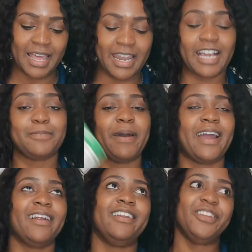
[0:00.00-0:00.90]
Next
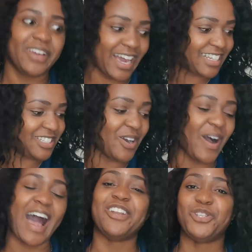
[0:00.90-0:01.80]
pattern, you guys
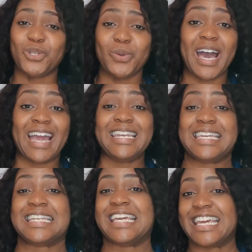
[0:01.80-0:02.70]
know I do not
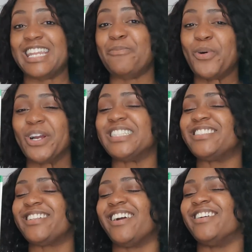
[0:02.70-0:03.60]
need any more
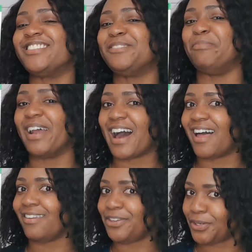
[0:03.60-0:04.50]
skirts, but
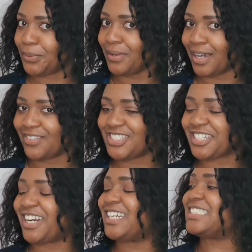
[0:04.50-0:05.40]
I do love
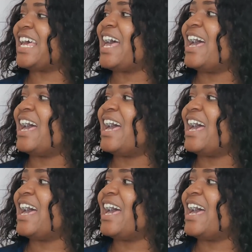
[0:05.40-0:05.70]
skirts.